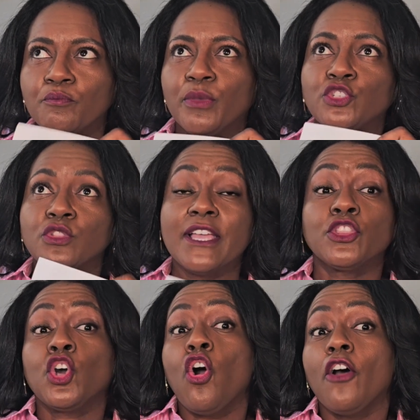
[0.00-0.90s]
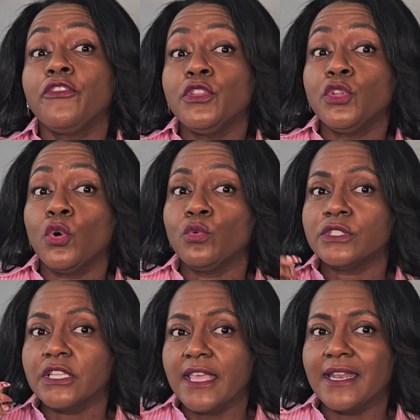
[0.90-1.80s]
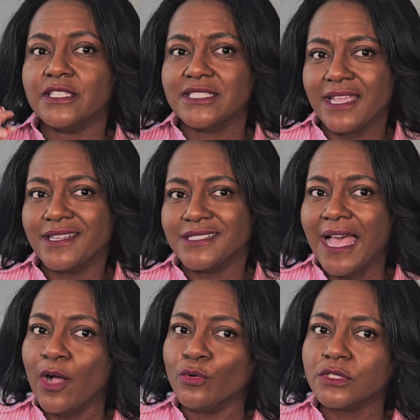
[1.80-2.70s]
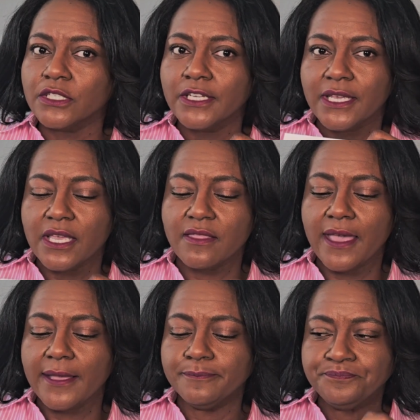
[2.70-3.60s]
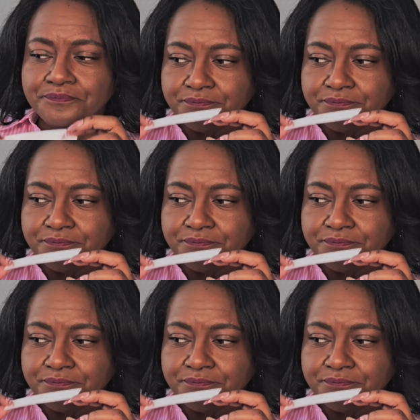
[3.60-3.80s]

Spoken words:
but you like the coffee notes that stands out in that